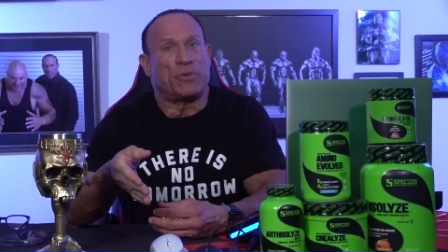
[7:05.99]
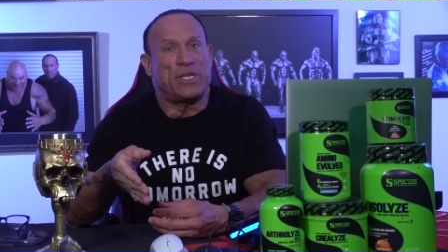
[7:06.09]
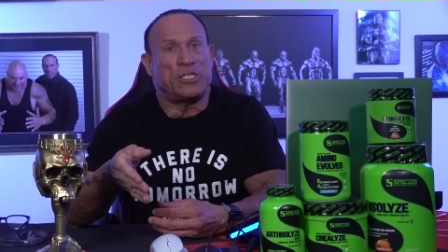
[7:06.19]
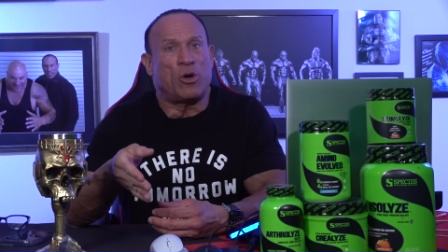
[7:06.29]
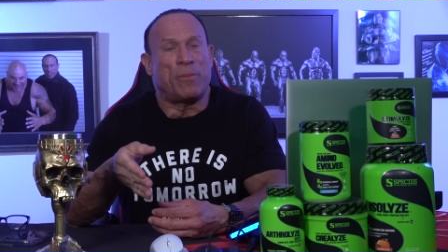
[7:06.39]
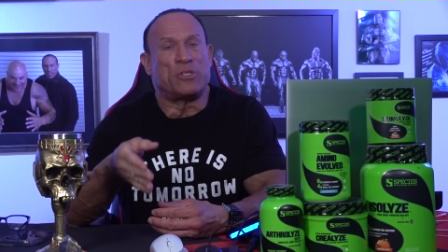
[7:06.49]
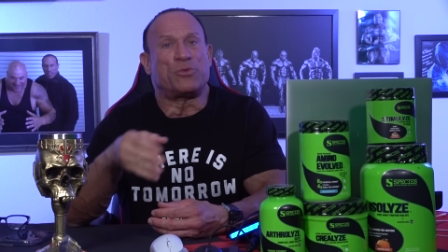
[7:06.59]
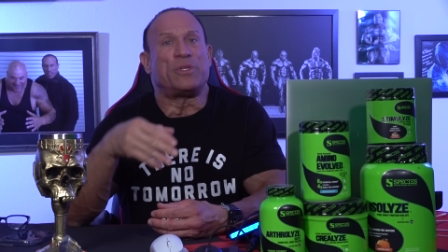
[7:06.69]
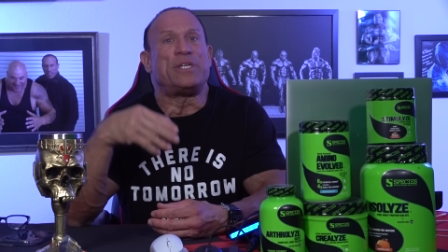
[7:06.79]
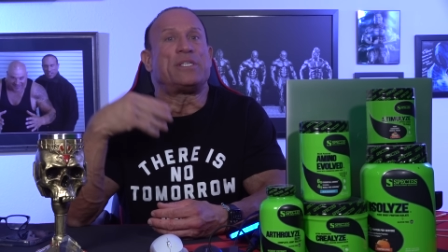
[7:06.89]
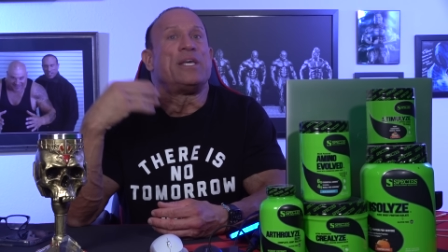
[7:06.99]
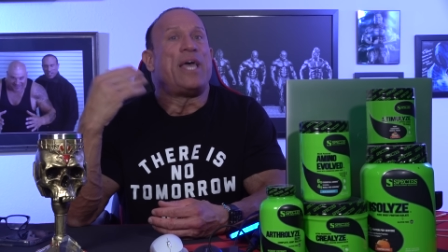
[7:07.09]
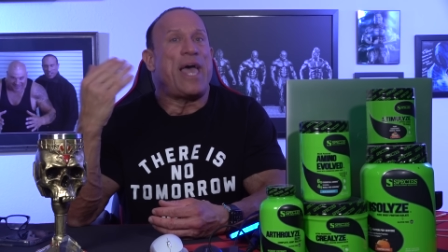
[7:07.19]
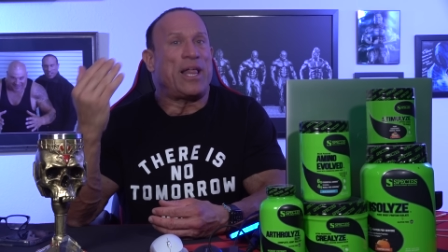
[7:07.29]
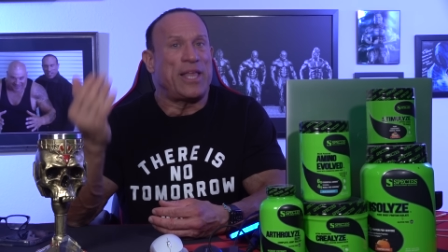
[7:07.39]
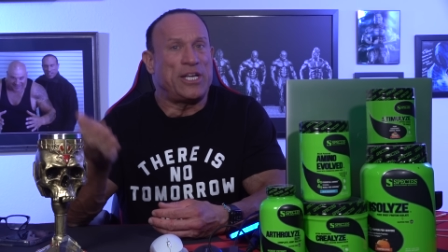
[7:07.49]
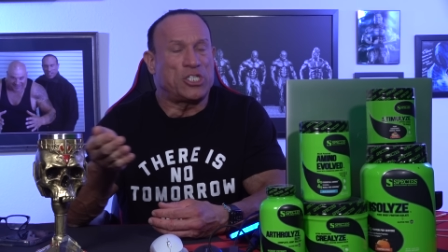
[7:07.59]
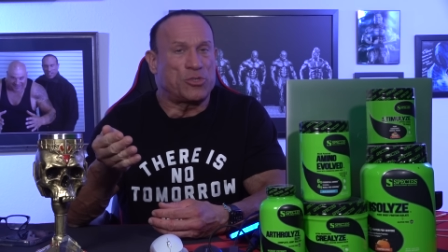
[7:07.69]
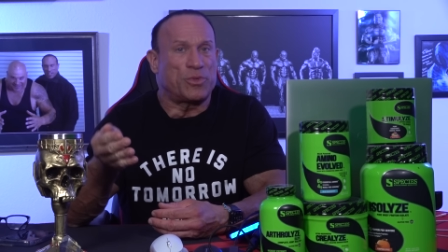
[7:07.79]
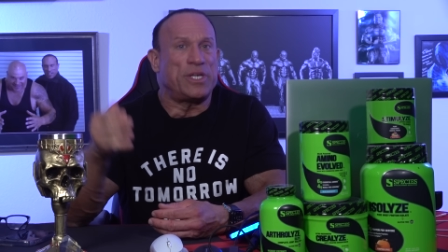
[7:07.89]
releasing hormones released,
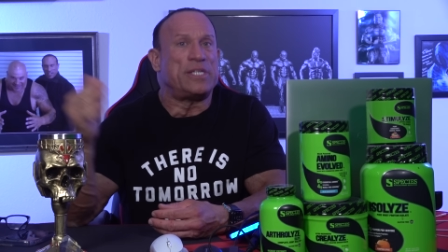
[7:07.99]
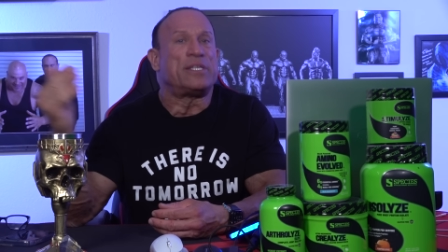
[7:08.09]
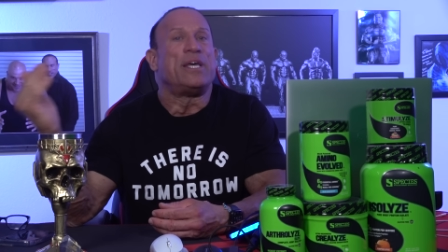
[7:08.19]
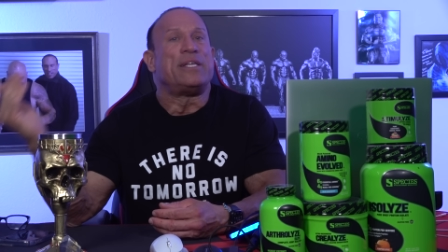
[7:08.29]
LH is released,